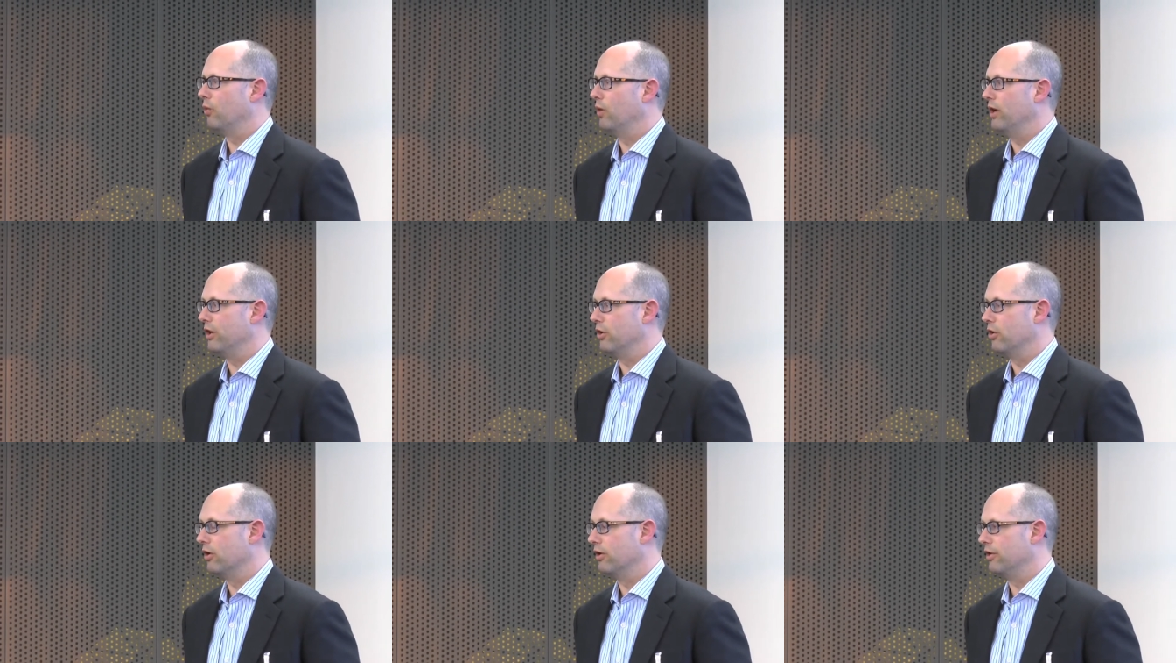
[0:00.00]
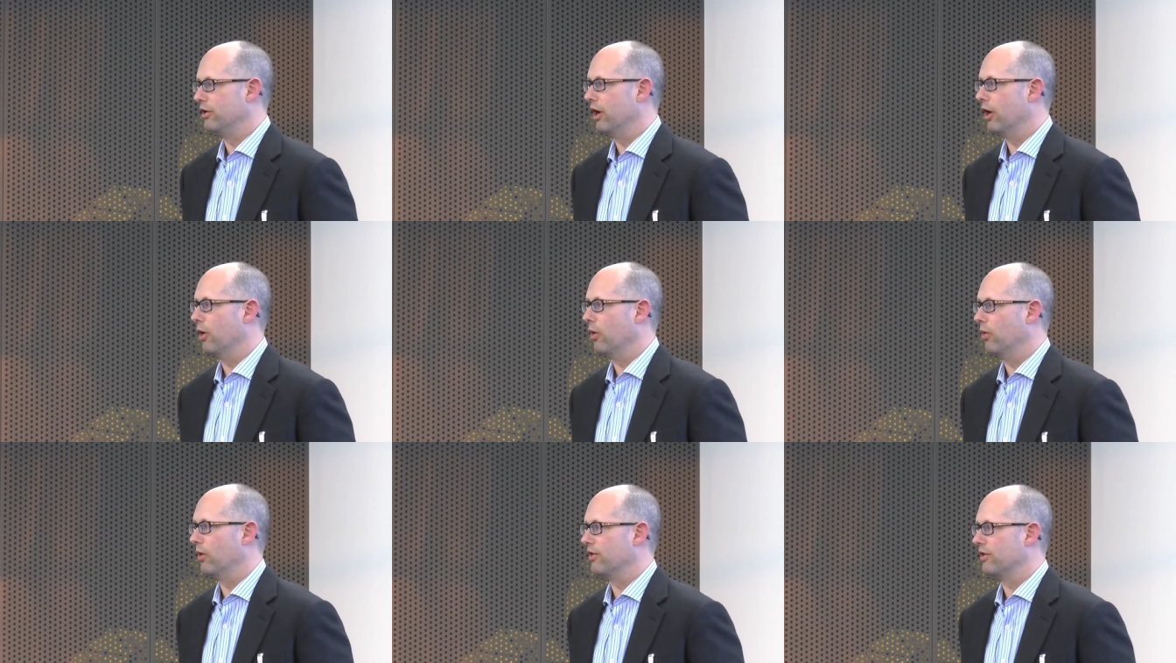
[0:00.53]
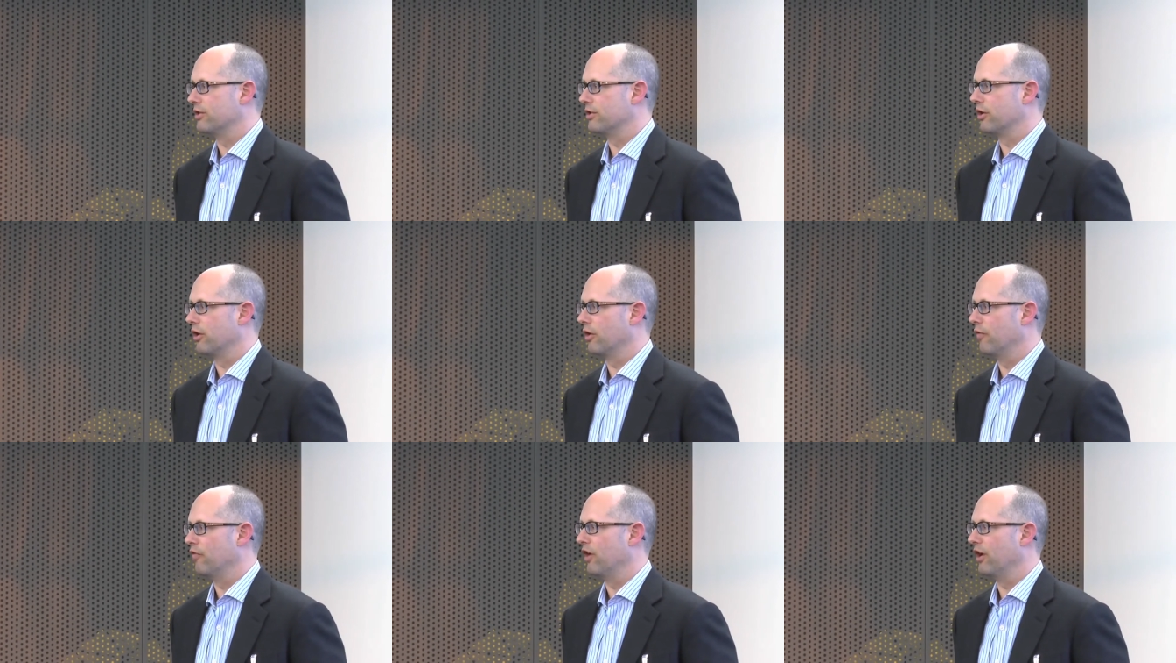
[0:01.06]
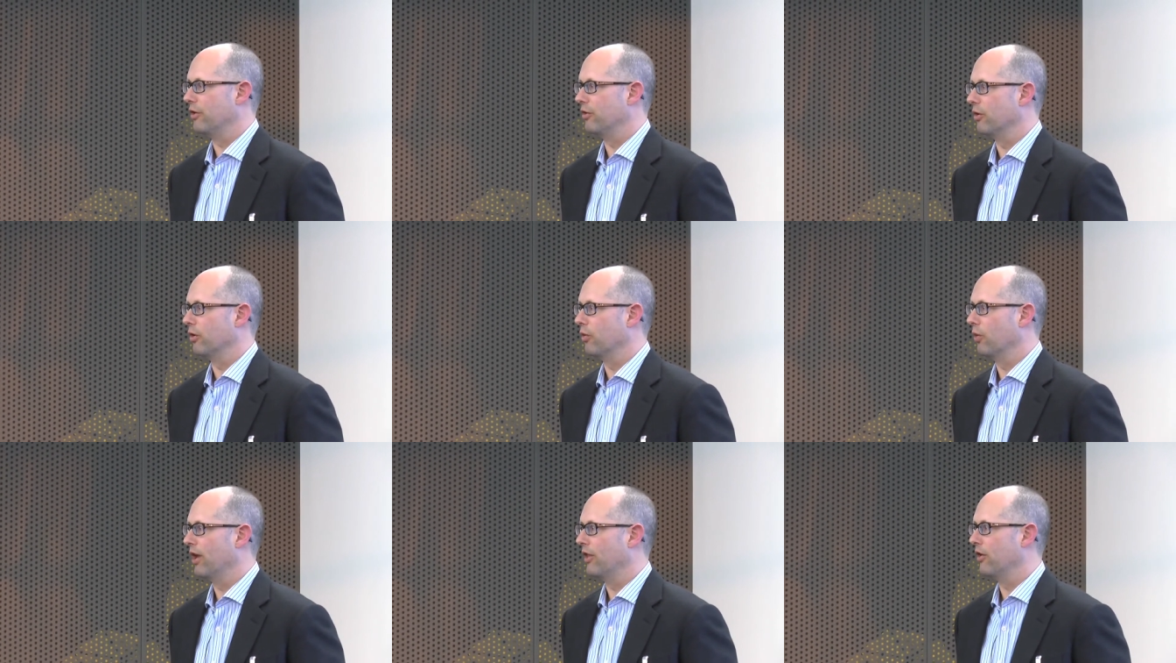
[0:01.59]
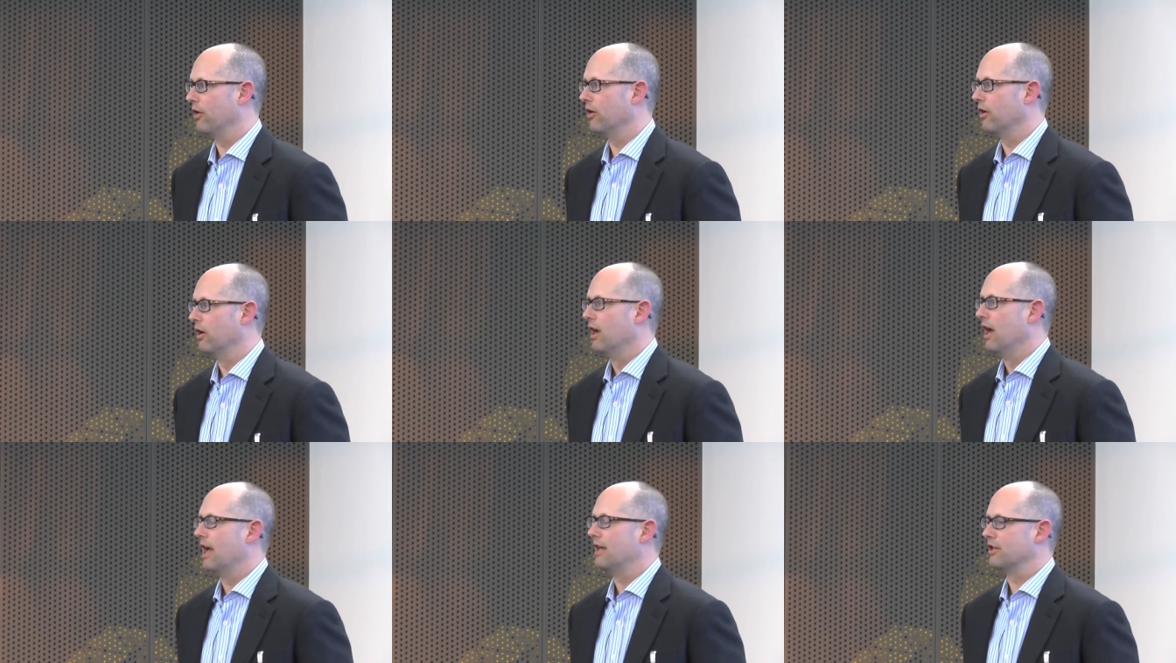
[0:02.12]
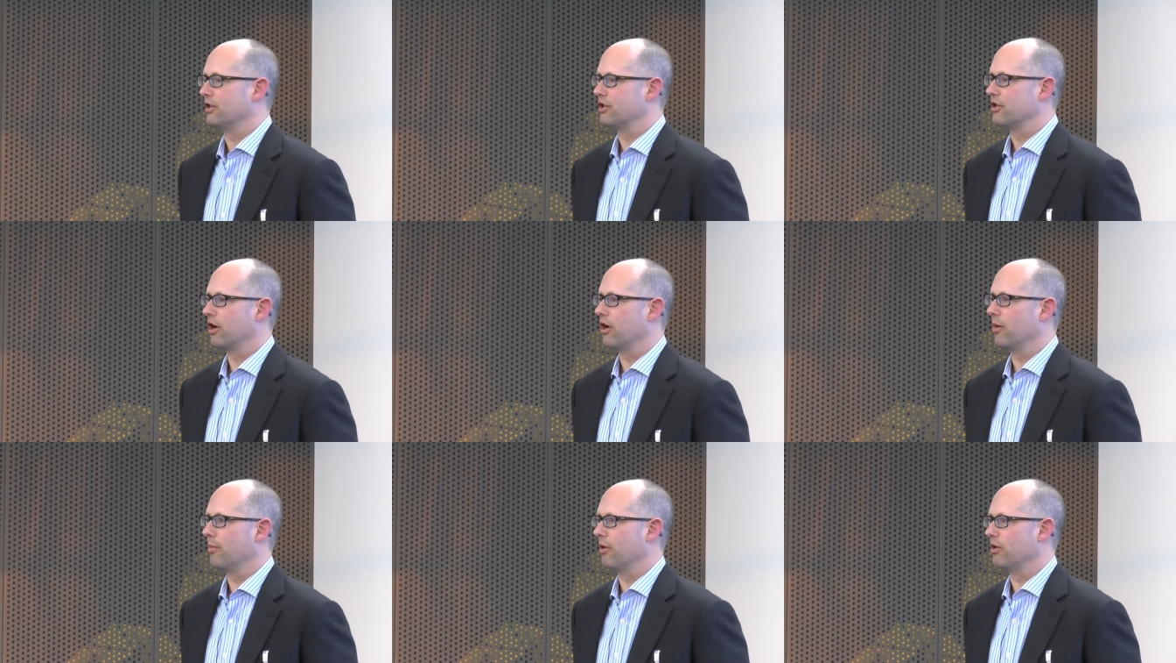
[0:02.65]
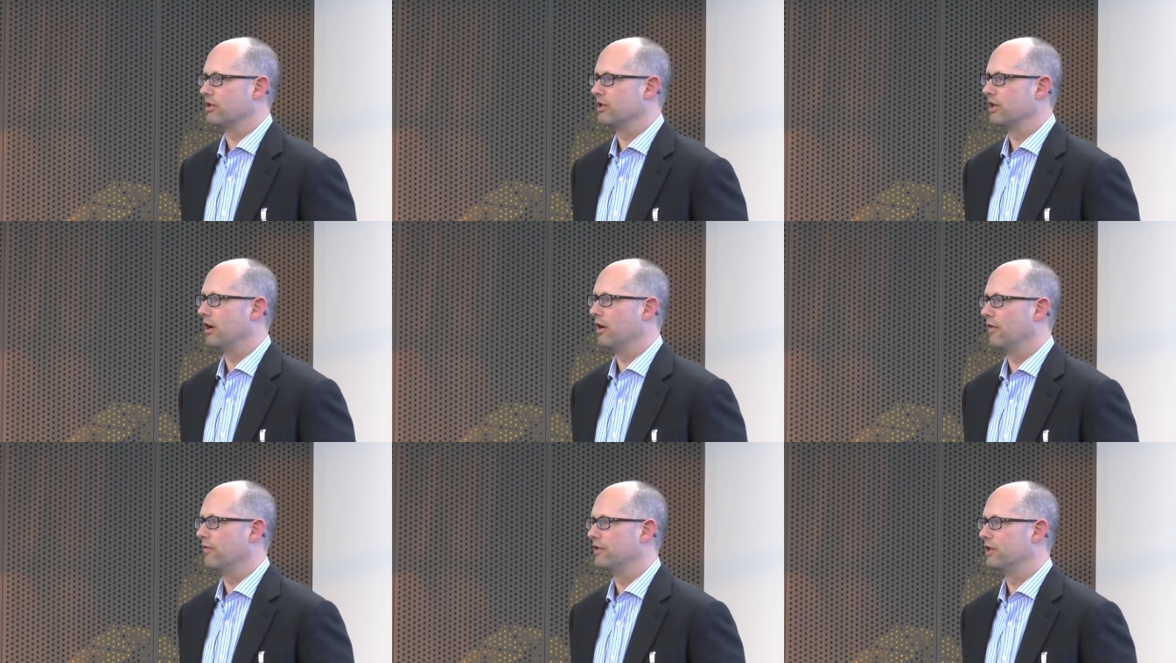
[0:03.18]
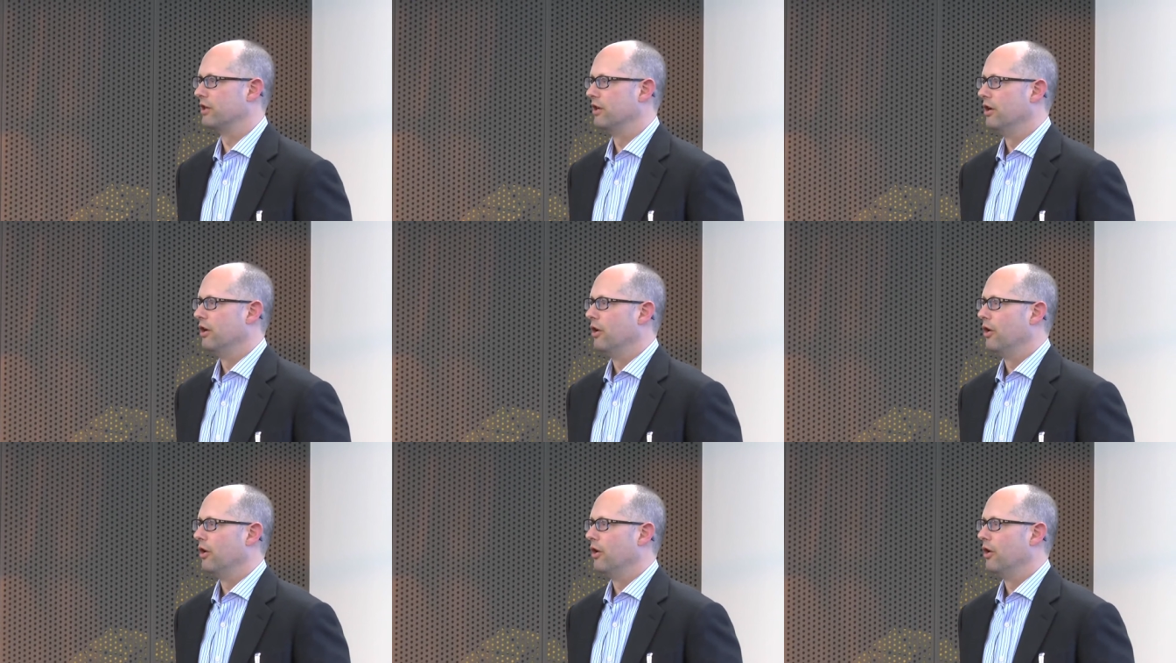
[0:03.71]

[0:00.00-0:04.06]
we could go with a startup vendor or whether, as a startup ourselves,